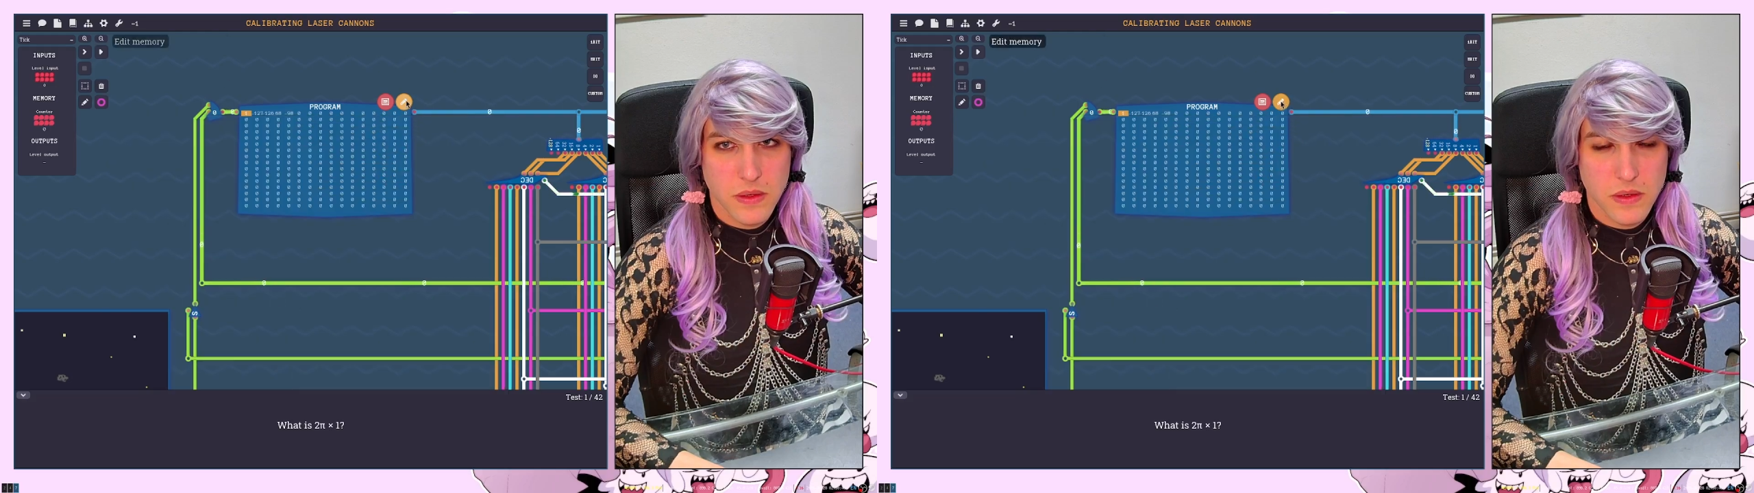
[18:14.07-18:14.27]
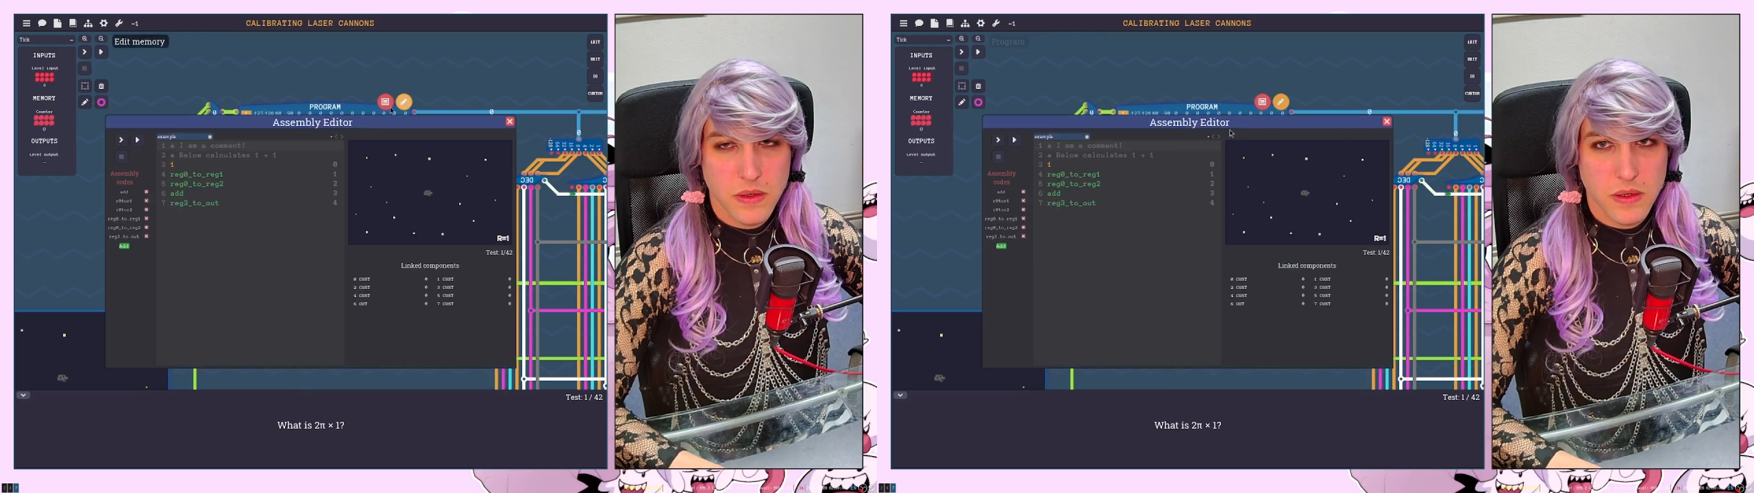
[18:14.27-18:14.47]

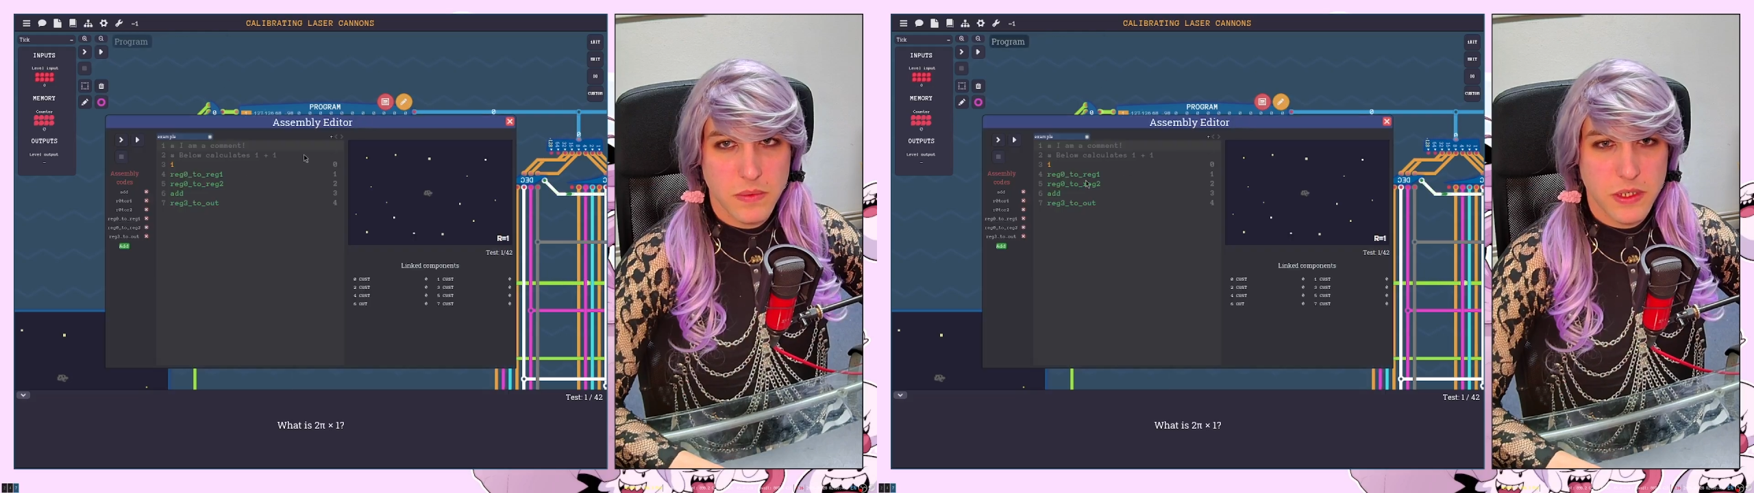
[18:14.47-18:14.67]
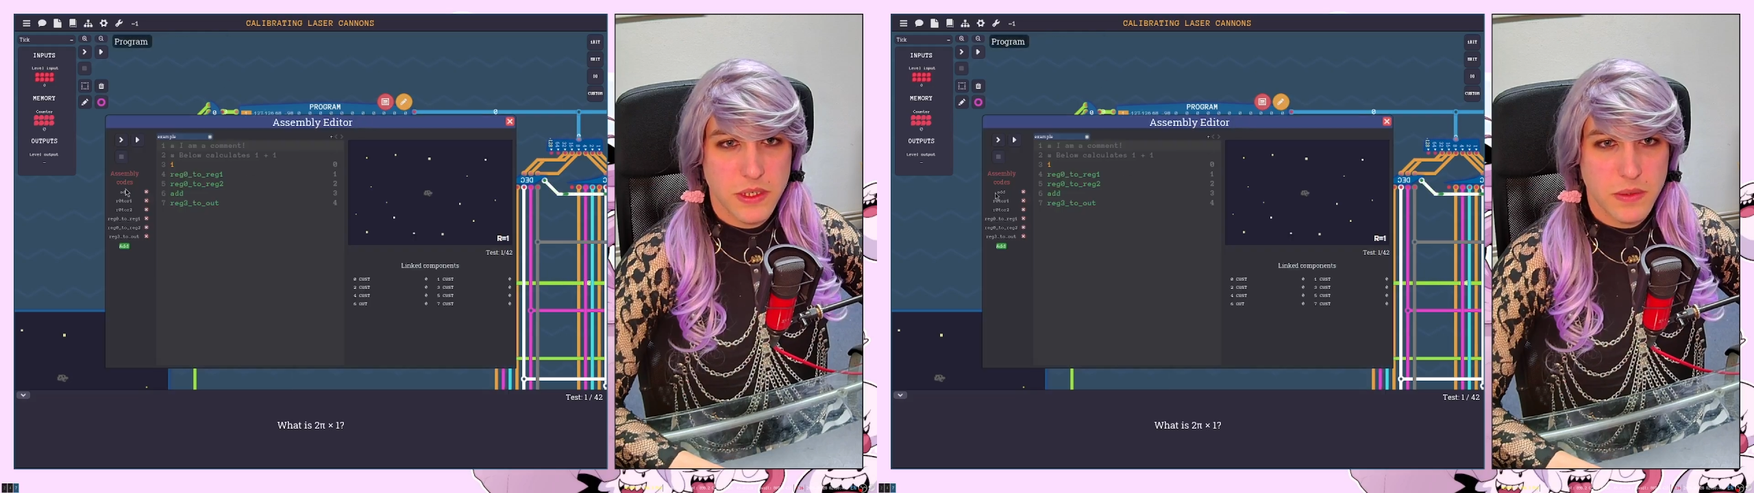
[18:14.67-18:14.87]
I
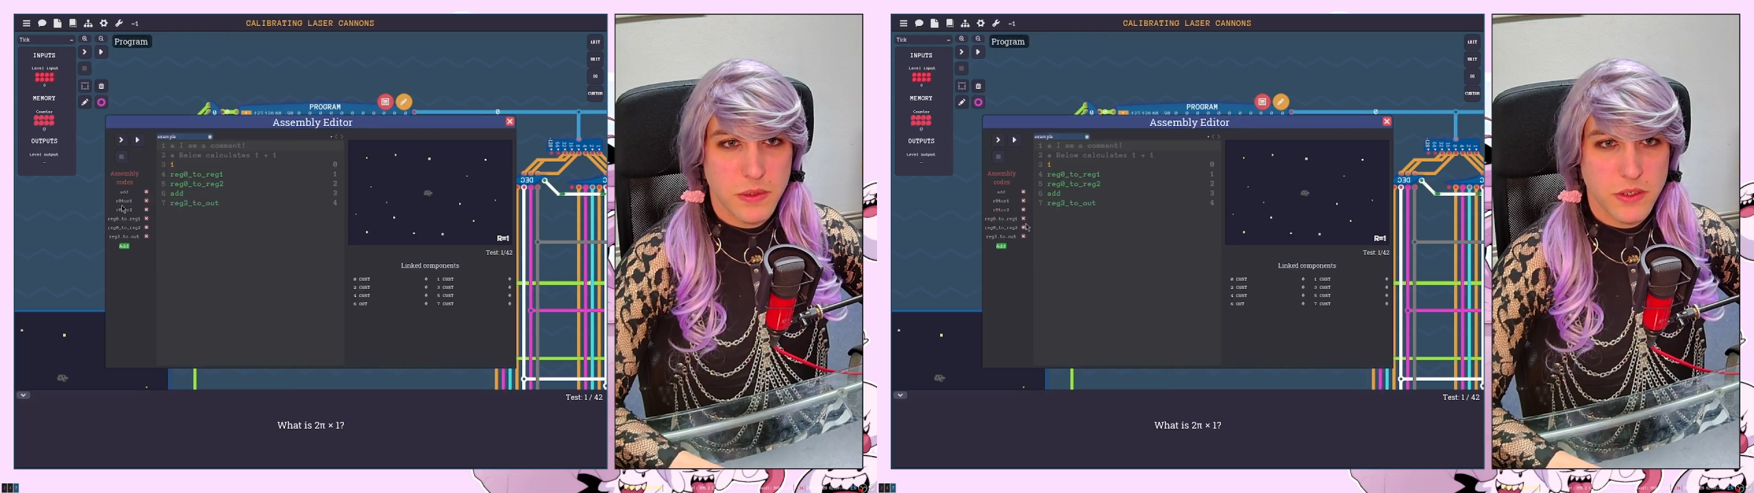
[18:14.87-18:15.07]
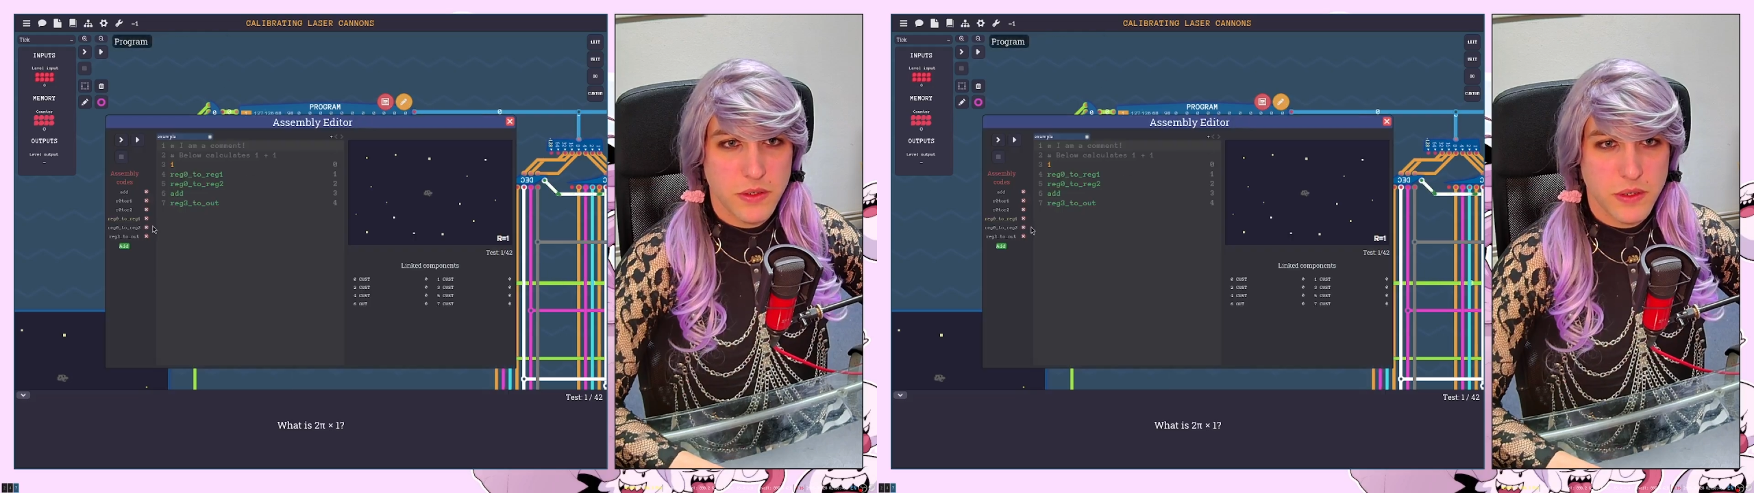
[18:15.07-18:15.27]
wish there were
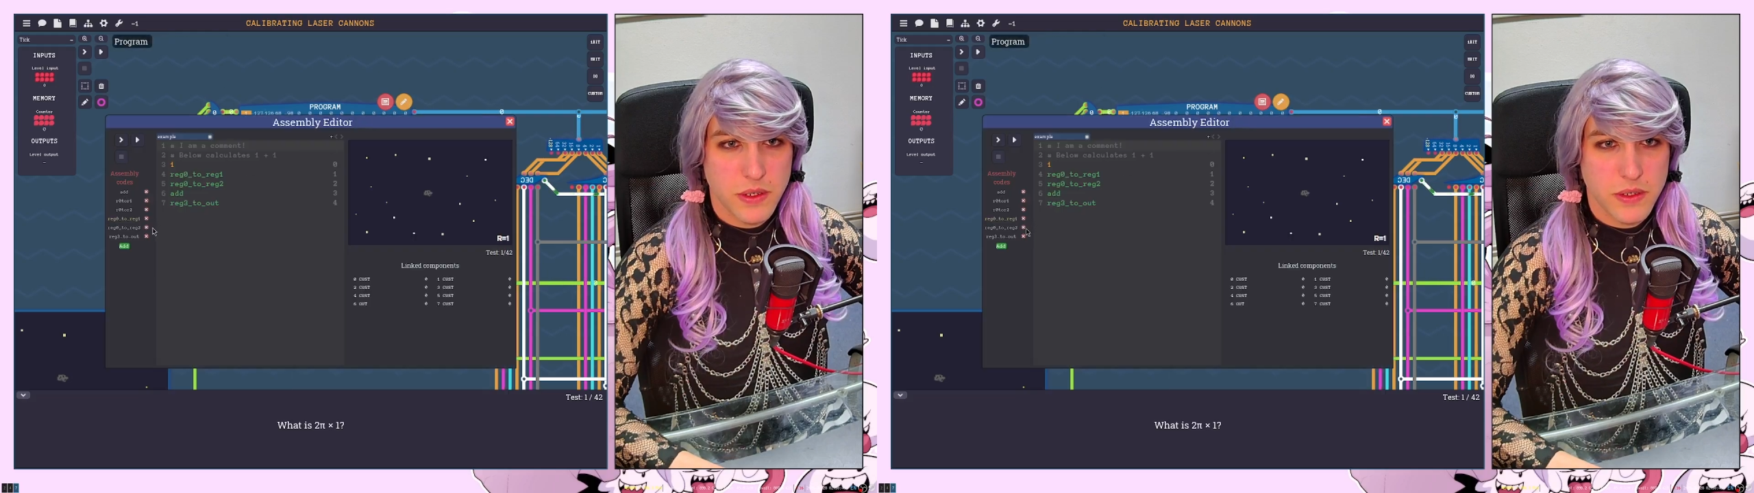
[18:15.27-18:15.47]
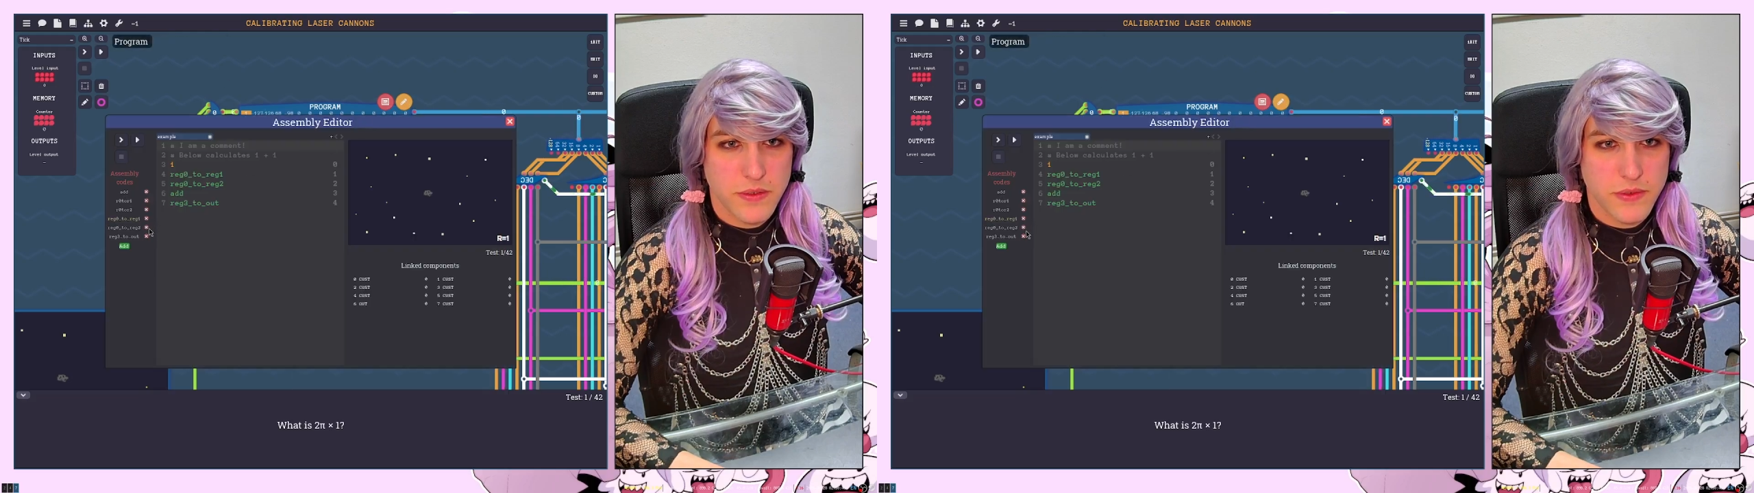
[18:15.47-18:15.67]

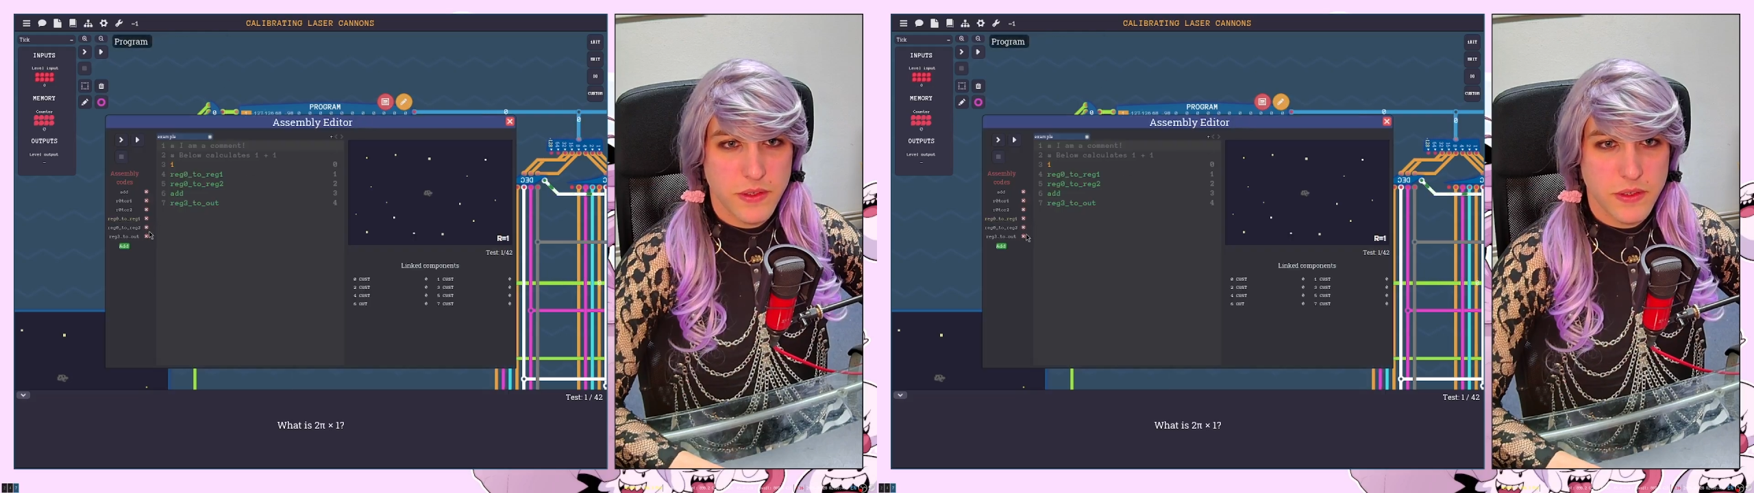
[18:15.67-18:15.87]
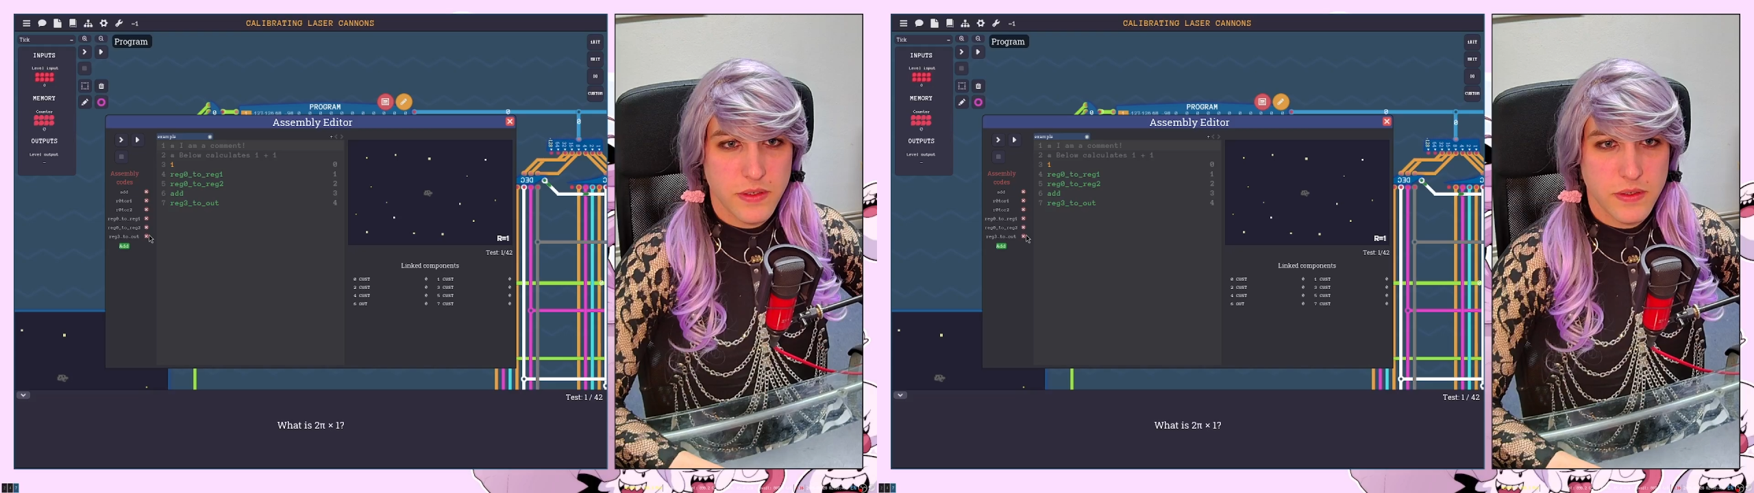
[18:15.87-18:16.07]
shortcuts for
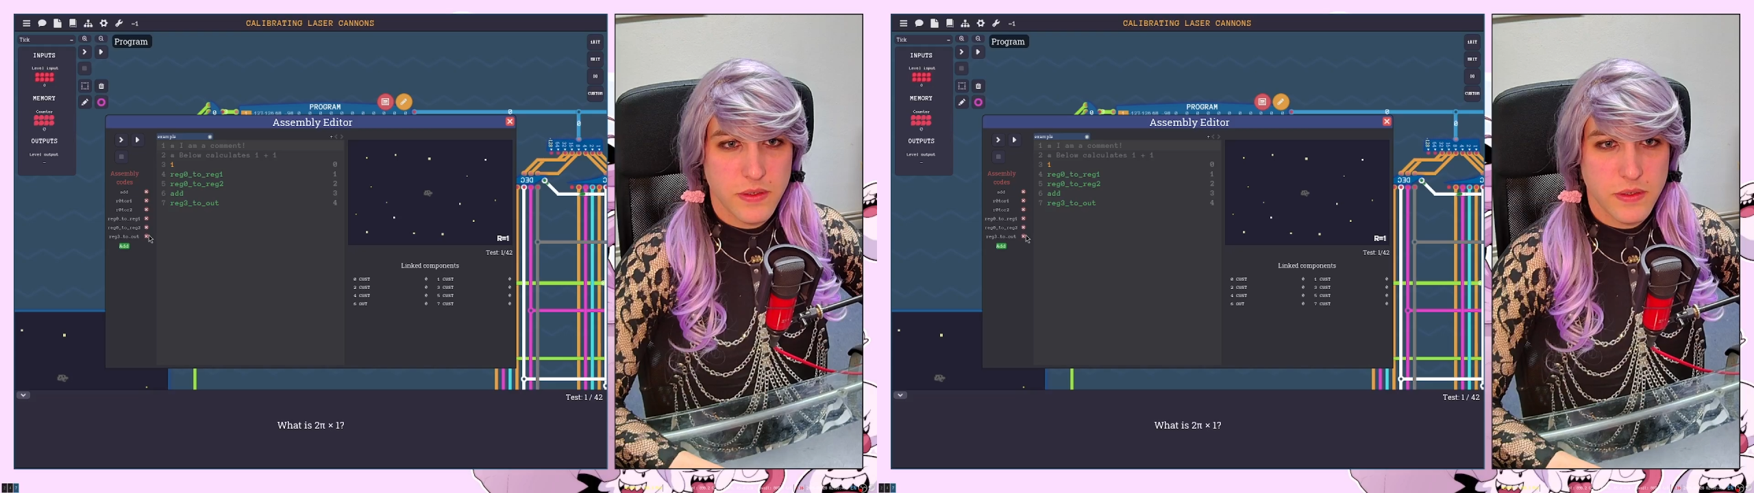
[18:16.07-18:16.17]
this.